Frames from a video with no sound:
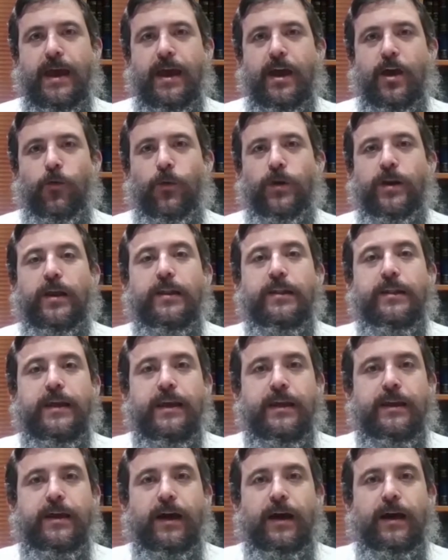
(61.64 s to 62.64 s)
When a
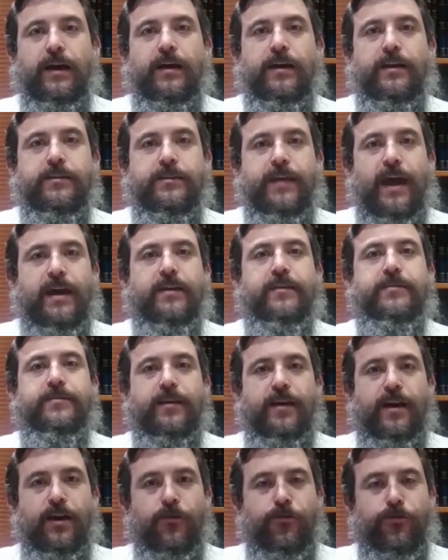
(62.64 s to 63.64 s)
leader takes
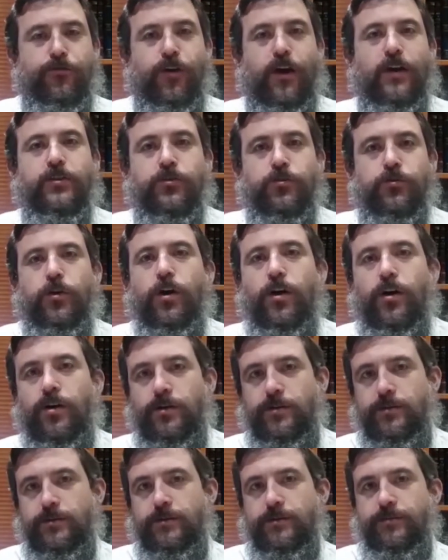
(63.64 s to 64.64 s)
a front role,
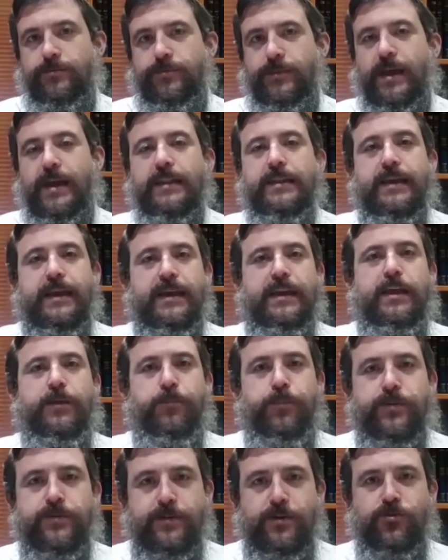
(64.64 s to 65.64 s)
a leading
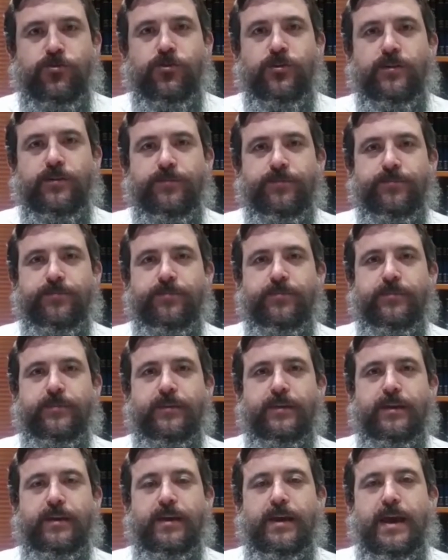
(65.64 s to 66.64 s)
position,
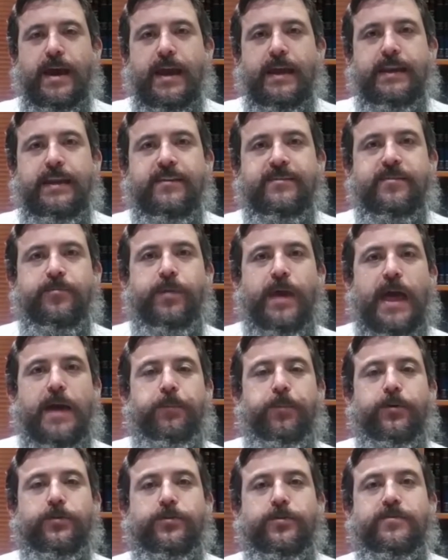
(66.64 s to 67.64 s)
he needs to be
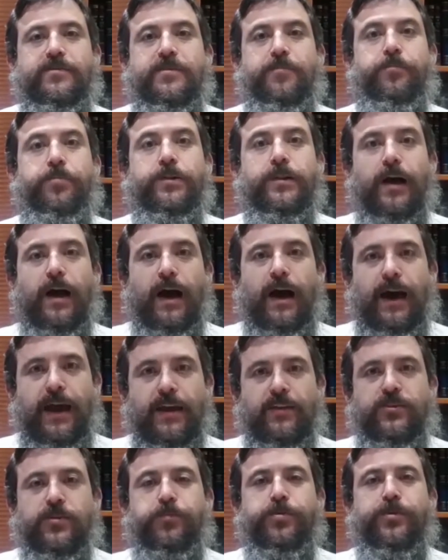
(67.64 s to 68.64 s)
able to
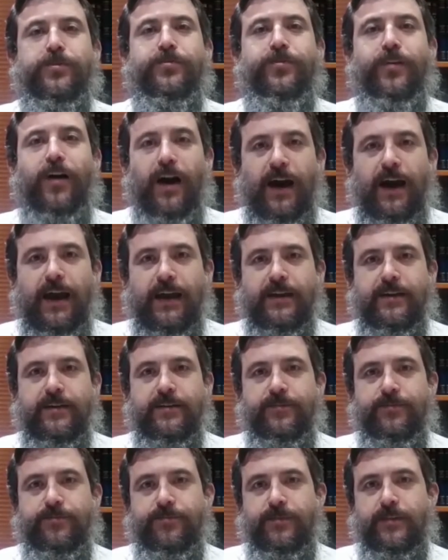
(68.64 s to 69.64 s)
supply, to provide
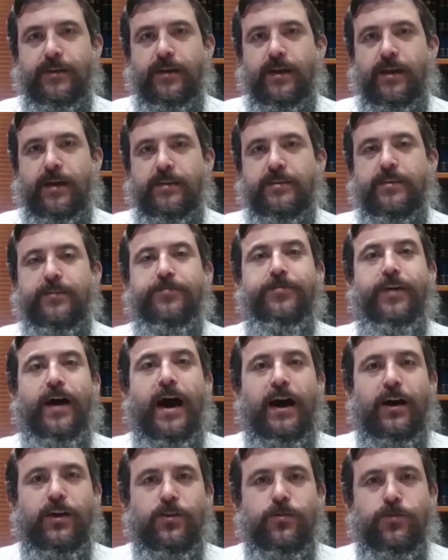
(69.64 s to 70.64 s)
the
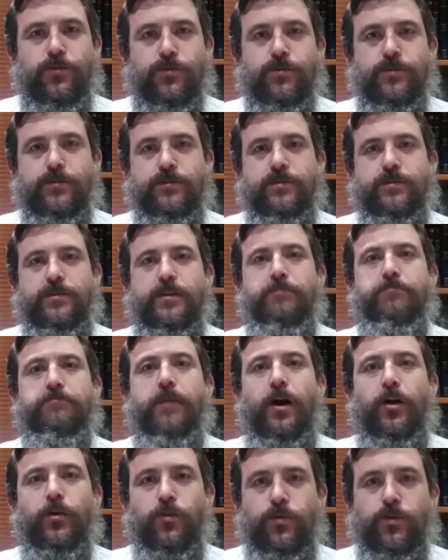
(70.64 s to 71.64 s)
values, the
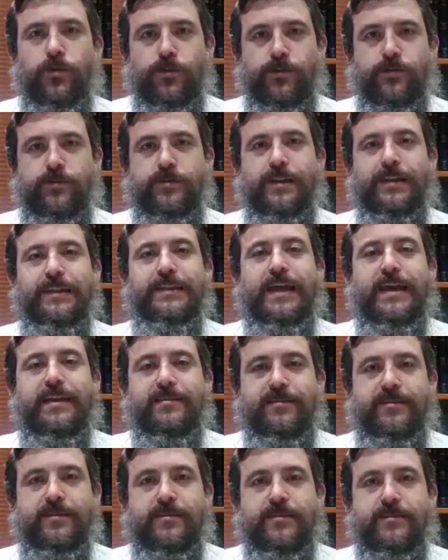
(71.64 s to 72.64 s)
morals, the
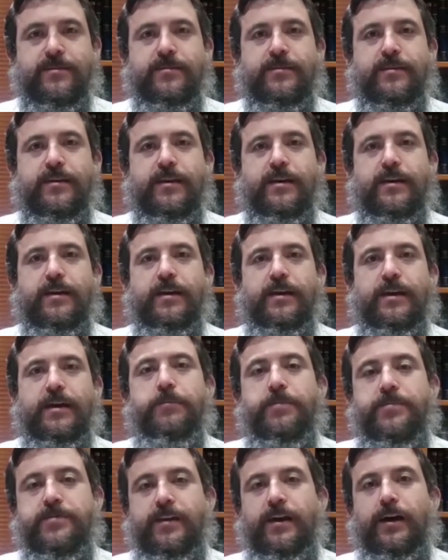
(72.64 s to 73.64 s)
lessons,
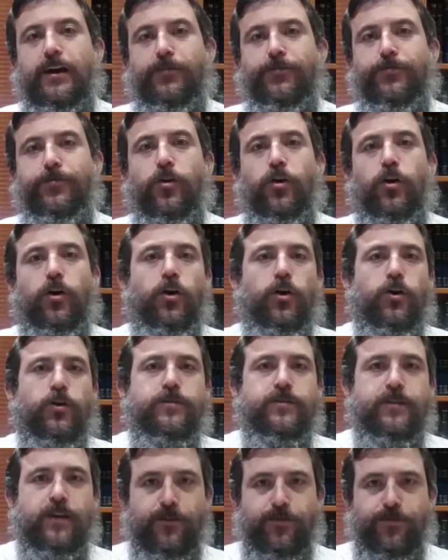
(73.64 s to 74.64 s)
himself or
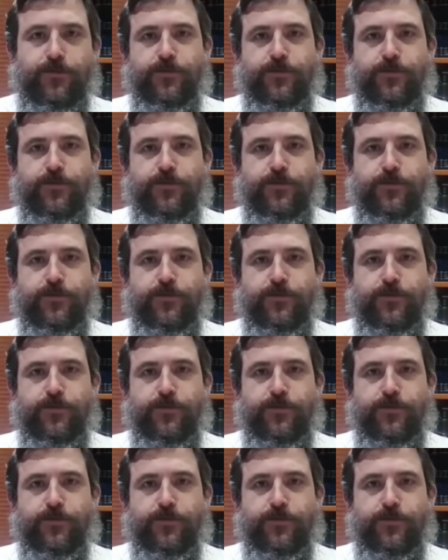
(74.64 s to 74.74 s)
herself.